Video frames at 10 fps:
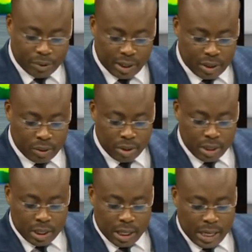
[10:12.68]
Thank you.
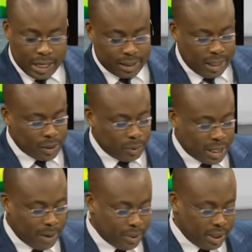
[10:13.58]
And then tell us what's
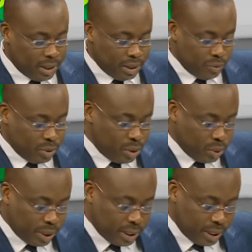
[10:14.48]
happening with
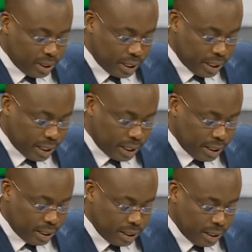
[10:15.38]
you in
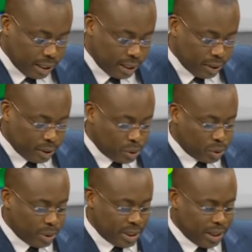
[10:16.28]
England on the
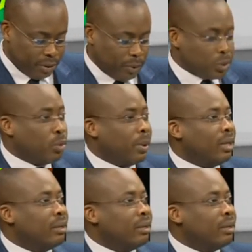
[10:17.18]
28th of October.